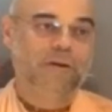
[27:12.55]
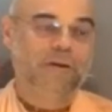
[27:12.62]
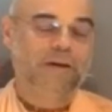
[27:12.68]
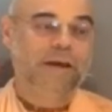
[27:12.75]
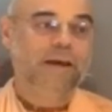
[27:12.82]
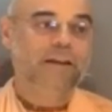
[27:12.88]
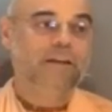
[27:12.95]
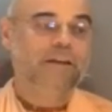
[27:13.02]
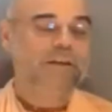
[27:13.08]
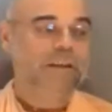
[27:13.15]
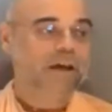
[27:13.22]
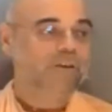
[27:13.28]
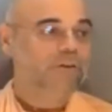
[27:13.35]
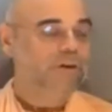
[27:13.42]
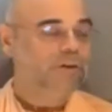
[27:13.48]
And
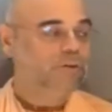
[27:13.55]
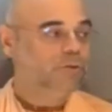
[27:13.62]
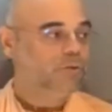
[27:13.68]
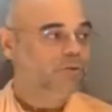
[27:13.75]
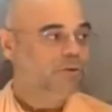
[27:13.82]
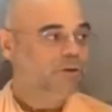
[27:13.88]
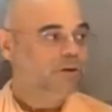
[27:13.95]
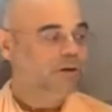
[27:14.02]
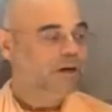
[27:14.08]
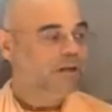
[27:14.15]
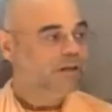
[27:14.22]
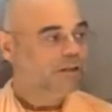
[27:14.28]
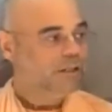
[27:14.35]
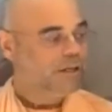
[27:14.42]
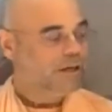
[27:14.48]
never do
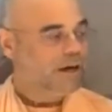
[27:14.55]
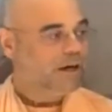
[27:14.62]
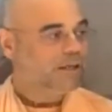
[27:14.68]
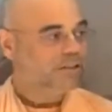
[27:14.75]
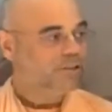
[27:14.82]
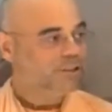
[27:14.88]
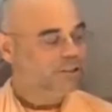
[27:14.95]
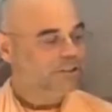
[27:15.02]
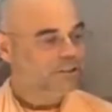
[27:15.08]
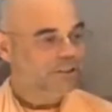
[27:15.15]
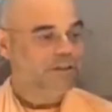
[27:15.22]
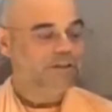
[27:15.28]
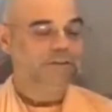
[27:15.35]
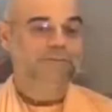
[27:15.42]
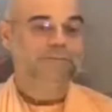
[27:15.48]
Anadhikar Cheshta.